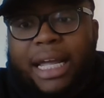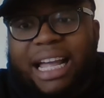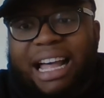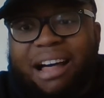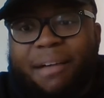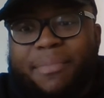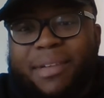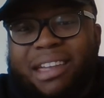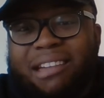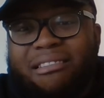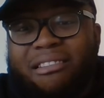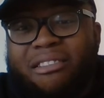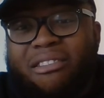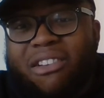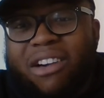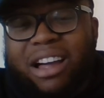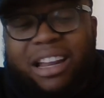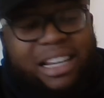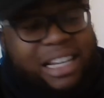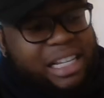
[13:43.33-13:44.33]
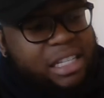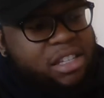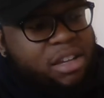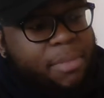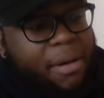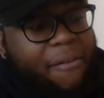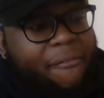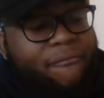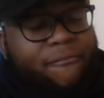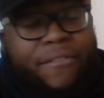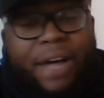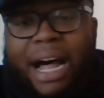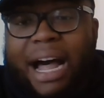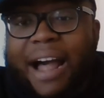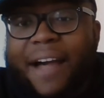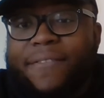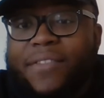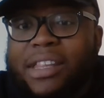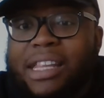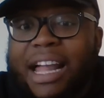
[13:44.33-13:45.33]
I'll be on until about
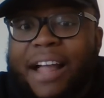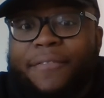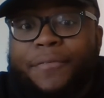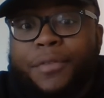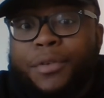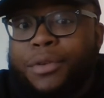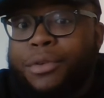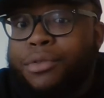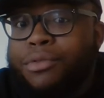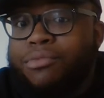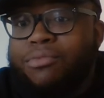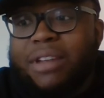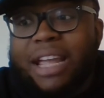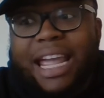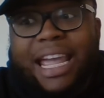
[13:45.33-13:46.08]
5 this afternoon,